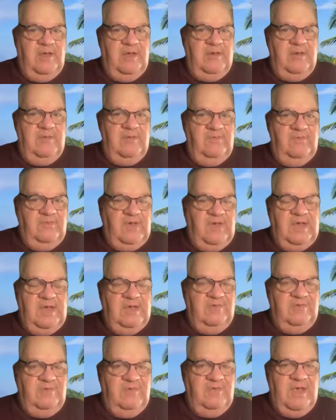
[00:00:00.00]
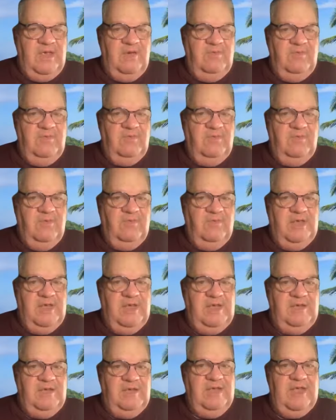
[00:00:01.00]
he'll say it's no real
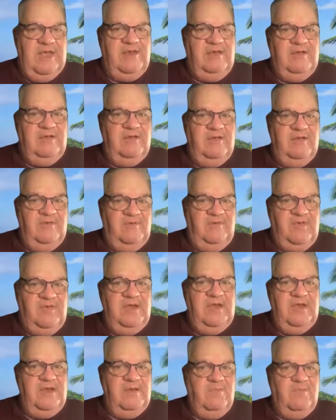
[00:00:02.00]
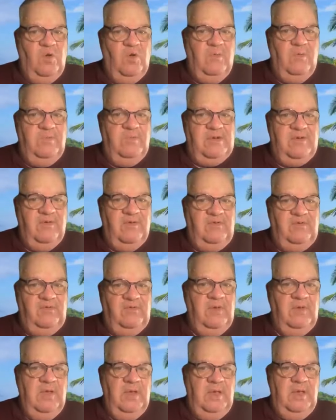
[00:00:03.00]
need getting you to sin anymore, because
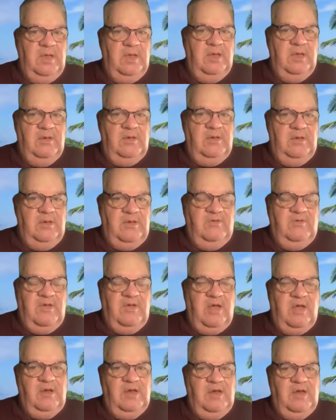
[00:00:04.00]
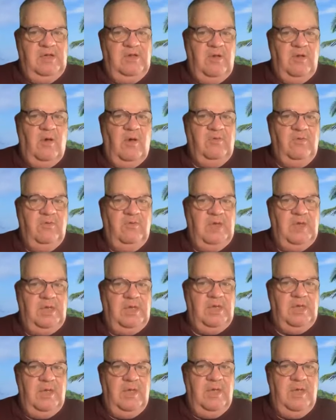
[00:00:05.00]
you're totally conquering,
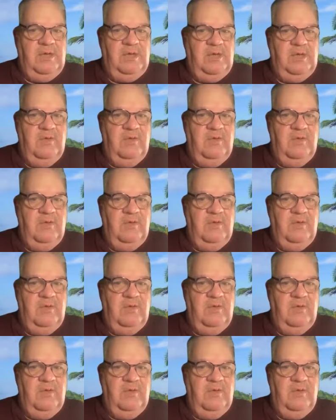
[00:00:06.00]
you're